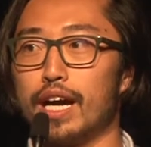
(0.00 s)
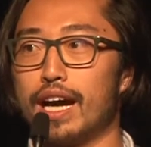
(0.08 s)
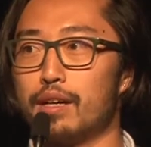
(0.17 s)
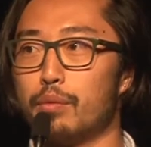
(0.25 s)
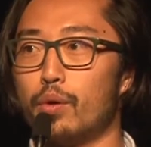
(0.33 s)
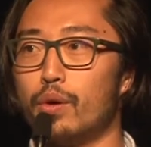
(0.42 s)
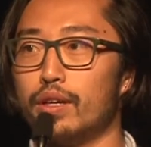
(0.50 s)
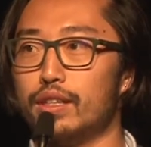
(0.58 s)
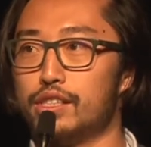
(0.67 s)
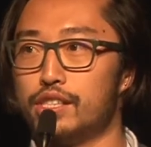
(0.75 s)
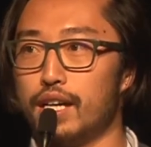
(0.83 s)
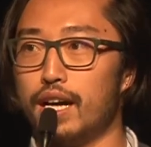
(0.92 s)
at a point in
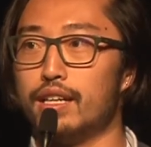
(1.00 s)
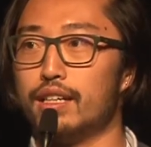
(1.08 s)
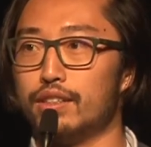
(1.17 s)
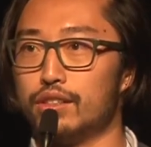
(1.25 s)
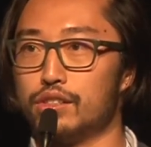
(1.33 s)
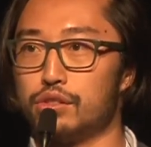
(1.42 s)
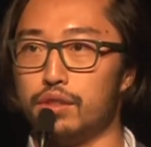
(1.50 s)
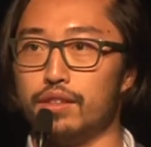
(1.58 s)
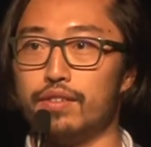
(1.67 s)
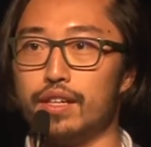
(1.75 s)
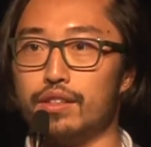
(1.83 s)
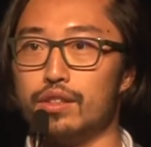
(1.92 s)
China, there's street
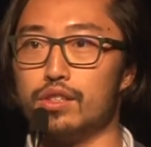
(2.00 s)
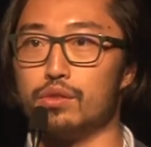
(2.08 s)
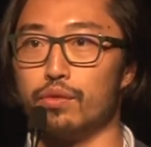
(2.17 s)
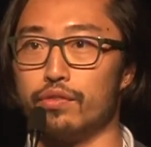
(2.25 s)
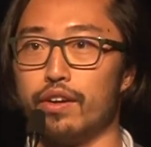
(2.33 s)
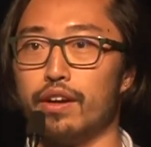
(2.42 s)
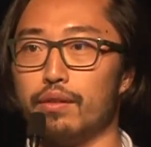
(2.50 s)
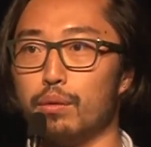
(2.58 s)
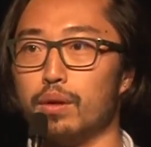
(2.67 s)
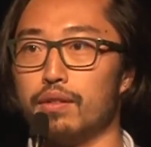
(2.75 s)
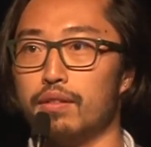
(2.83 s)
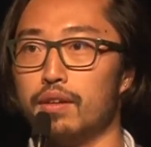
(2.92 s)
vendors
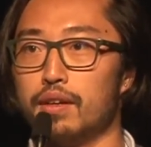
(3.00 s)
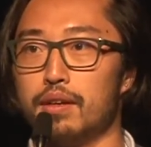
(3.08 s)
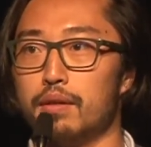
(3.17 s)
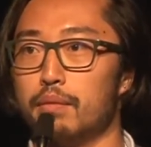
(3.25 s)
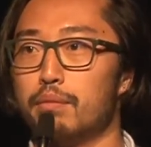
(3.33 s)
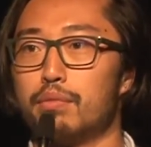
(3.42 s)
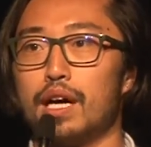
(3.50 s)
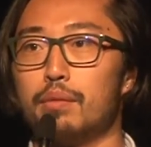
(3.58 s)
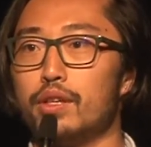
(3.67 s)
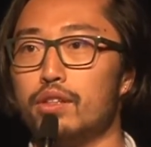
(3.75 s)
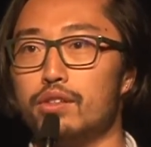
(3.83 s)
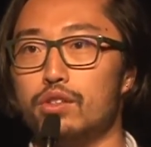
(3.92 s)
with
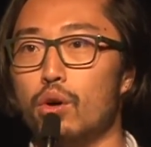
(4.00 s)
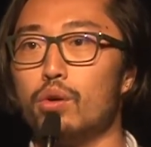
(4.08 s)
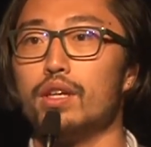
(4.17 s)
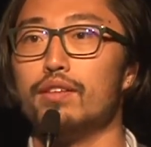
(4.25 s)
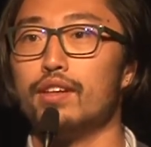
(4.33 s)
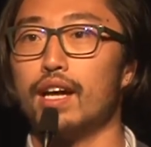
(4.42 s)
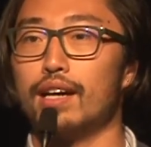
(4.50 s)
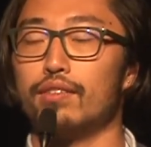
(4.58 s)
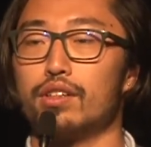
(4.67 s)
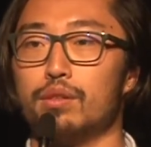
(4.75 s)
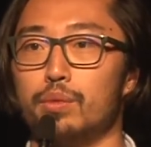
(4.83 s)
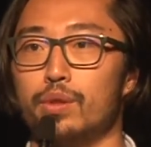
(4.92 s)
probably don't even have a
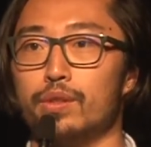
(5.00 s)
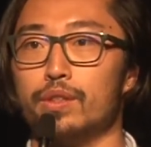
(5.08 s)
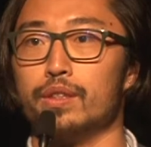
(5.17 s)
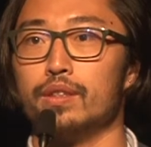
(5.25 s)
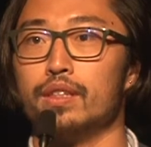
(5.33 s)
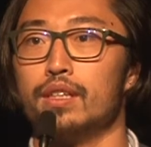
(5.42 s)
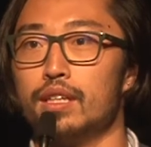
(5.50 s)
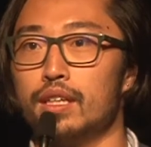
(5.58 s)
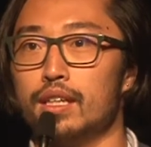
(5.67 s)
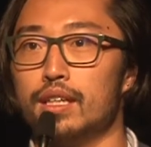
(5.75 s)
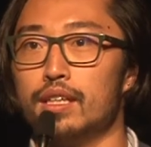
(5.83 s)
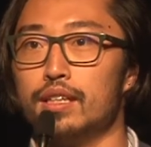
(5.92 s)
computer
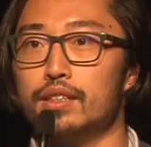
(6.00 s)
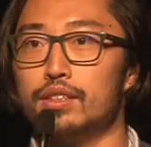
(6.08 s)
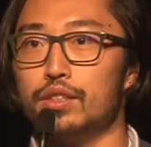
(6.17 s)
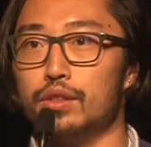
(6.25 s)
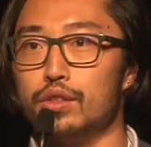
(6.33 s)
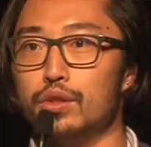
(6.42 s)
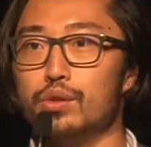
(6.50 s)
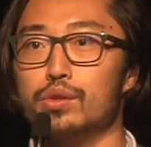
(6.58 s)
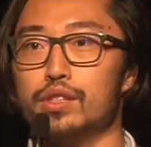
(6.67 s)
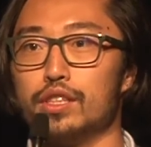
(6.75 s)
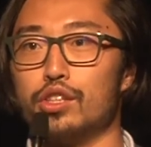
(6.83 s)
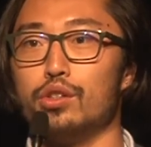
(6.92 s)
to
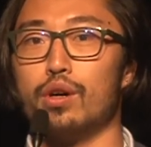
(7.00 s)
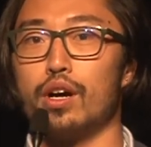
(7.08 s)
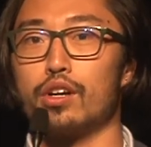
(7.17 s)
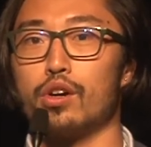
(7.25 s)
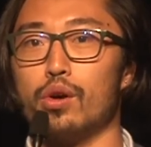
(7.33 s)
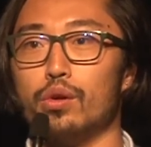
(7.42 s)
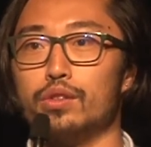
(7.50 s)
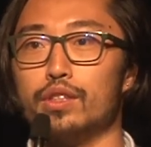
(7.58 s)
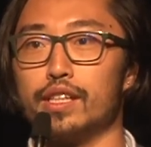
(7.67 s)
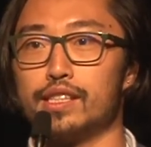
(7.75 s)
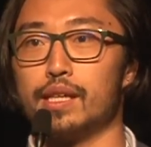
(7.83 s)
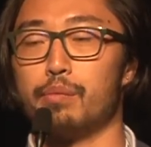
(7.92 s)
use a QR code to
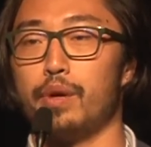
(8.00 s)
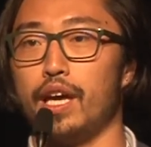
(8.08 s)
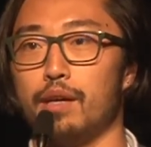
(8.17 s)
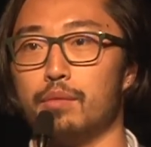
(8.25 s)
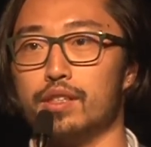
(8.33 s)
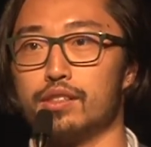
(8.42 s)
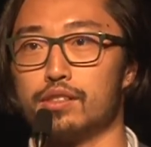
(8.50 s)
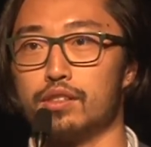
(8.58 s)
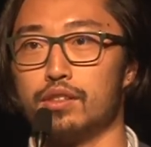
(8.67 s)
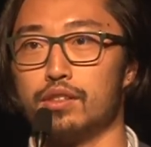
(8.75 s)
accept payments.